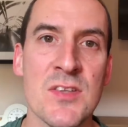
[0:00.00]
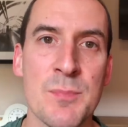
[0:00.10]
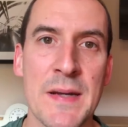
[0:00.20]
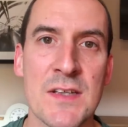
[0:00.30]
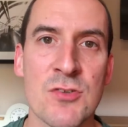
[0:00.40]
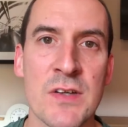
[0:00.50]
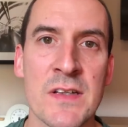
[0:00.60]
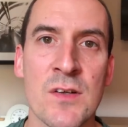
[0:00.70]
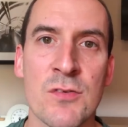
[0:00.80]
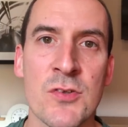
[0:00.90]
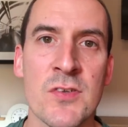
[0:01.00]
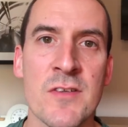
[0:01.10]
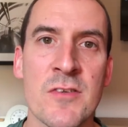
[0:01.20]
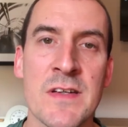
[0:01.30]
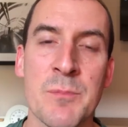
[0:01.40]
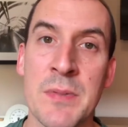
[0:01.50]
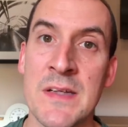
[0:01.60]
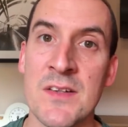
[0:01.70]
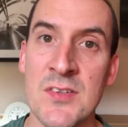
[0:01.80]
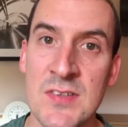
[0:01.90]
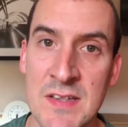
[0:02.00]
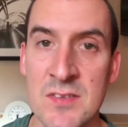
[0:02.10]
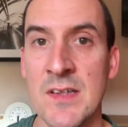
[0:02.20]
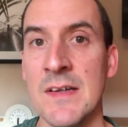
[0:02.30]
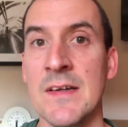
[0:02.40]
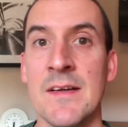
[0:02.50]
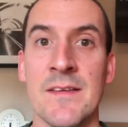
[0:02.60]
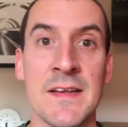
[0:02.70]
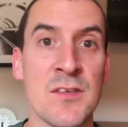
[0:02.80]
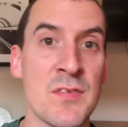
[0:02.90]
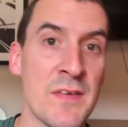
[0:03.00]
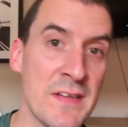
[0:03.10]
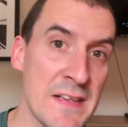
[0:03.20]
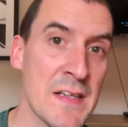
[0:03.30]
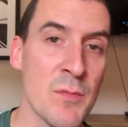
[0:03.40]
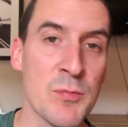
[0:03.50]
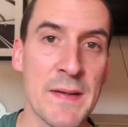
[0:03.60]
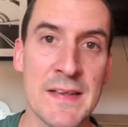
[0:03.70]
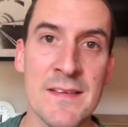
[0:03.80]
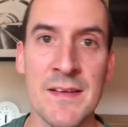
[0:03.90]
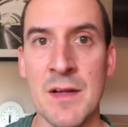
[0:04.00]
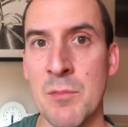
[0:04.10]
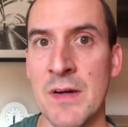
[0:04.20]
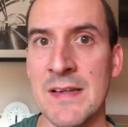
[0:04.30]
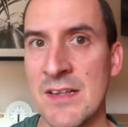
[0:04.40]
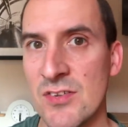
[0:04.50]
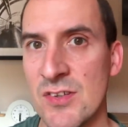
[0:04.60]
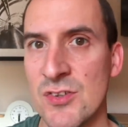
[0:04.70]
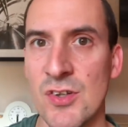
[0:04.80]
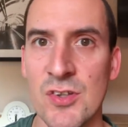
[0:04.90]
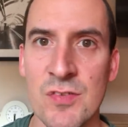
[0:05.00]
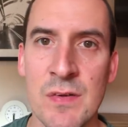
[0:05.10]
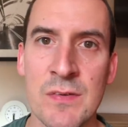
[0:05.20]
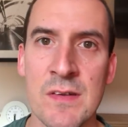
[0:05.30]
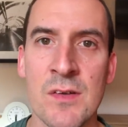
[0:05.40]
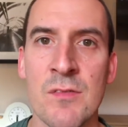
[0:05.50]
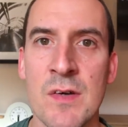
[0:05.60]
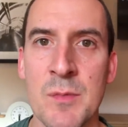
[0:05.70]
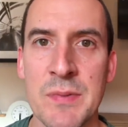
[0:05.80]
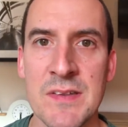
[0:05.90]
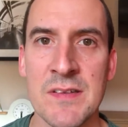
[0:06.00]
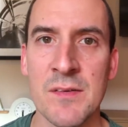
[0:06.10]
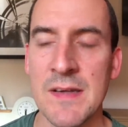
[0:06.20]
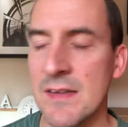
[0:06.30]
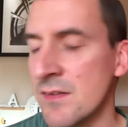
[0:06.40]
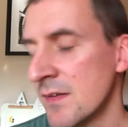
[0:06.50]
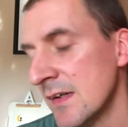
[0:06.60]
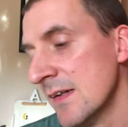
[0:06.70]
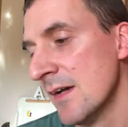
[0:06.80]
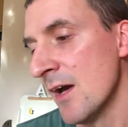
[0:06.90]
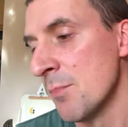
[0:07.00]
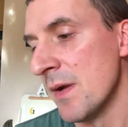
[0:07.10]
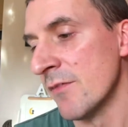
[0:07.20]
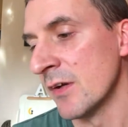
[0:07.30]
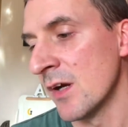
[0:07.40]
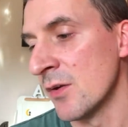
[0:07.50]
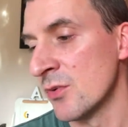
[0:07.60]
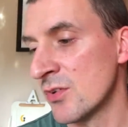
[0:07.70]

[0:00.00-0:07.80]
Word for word: He's back in training after his injury, being assessed. I think if Elneny comes back in, then that might lessen the chance of Patino getting a bit of a go.